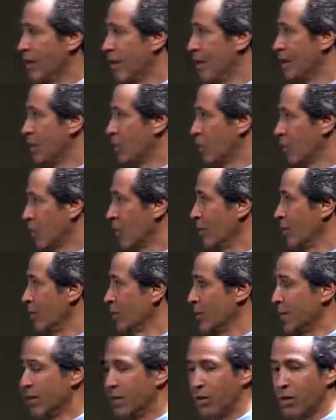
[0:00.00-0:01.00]
and these
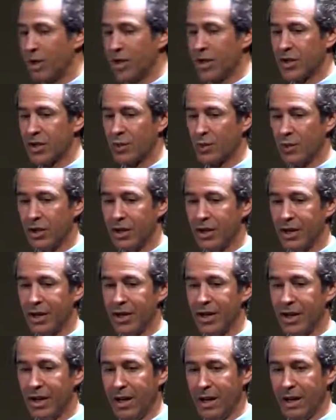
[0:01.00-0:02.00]
hormones decrease, where
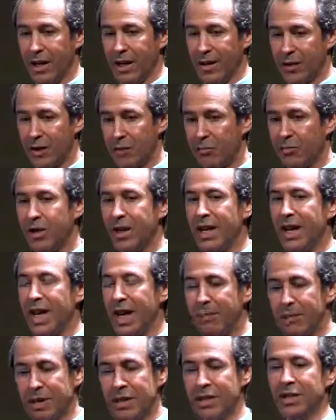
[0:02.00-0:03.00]
they, they're just pretty
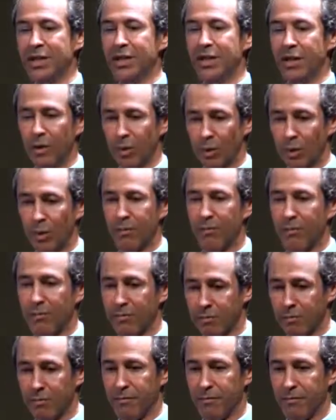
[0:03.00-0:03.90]
happy sitting in a room.